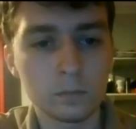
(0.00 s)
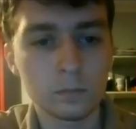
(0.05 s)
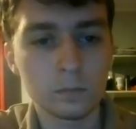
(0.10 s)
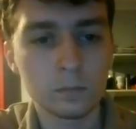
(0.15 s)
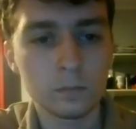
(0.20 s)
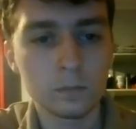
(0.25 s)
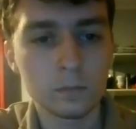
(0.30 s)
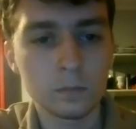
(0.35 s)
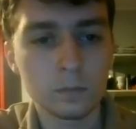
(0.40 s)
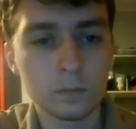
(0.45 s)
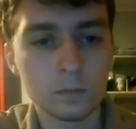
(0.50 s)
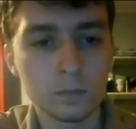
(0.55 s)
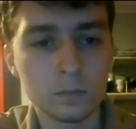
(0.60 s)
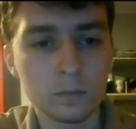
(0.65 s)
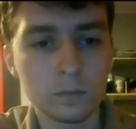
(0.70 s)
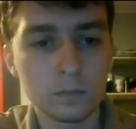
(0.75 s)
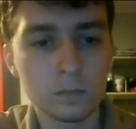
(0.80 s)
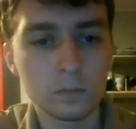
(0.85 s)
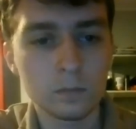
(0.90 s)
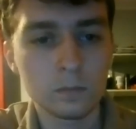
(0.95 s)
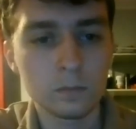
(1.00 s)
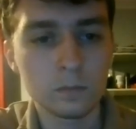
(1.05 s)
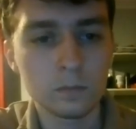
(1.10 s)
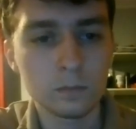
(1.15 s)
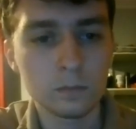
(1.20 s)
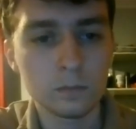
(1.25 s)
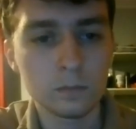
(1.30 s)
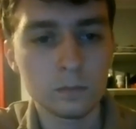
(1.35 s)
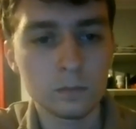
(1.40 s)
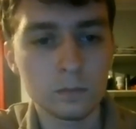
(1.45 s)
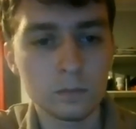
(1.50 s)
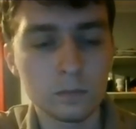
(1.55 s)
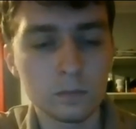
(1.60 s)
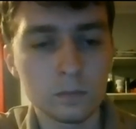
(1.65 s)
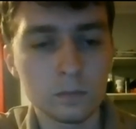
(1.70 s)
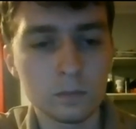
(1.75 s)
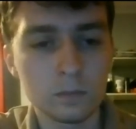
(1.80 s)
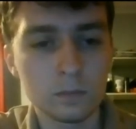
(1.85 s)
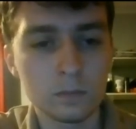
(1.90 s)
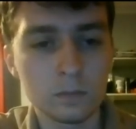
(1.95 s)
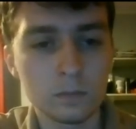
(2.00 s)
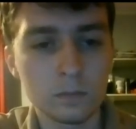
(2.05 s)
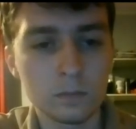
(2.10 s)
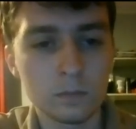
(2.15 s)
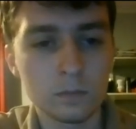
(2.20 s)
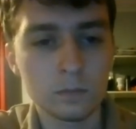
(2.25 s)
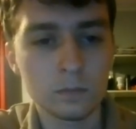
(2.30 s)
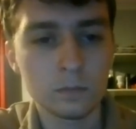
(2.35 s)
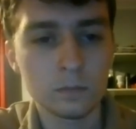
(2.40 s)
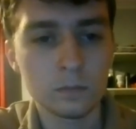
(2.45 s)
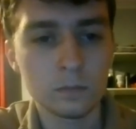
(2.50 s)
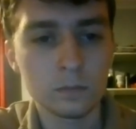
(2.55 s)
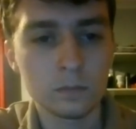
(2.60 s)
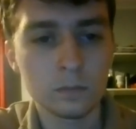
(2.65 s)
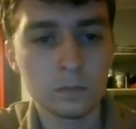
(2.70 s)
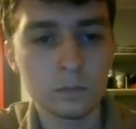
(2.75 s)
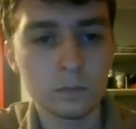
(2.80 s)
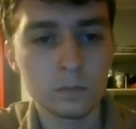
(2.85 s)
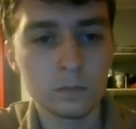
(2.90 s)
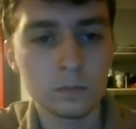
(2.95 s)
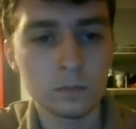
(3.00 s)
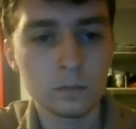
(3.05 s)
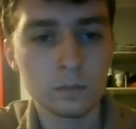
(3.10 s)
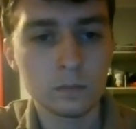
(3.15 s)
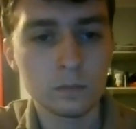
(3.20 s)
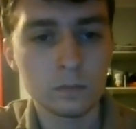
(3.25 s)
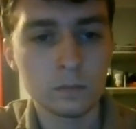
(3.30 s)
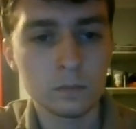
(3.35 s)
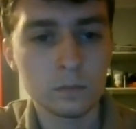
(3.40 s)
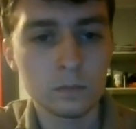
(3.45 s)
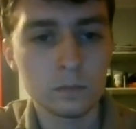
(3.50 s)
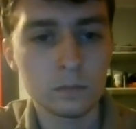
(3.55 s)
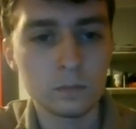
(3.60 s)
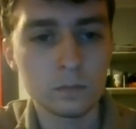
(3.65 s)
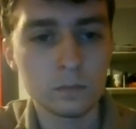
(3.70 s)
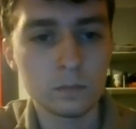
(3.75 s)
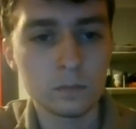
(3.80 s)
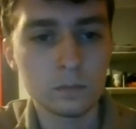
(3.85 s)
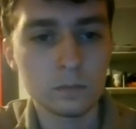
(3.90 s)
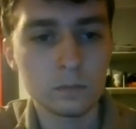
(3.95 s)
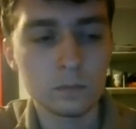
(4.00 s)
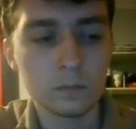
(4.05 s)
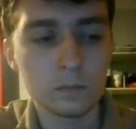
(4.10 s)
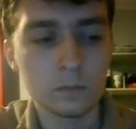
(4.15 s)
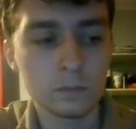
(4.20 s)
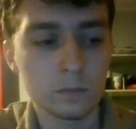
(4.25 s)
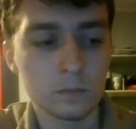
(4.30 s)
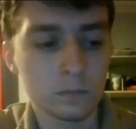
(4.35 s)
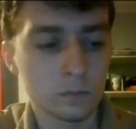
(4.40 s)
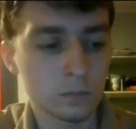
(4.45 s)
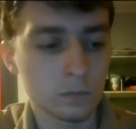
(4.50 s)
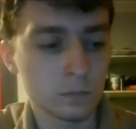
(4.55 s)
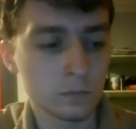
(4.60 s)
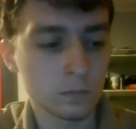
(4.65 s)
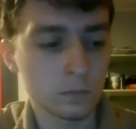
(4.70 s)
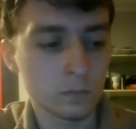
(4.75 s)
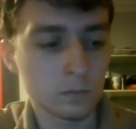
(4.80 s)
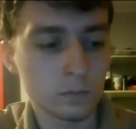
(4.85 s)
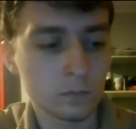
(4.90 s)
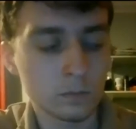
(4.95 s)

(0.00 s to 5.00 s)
This person isn't speaking.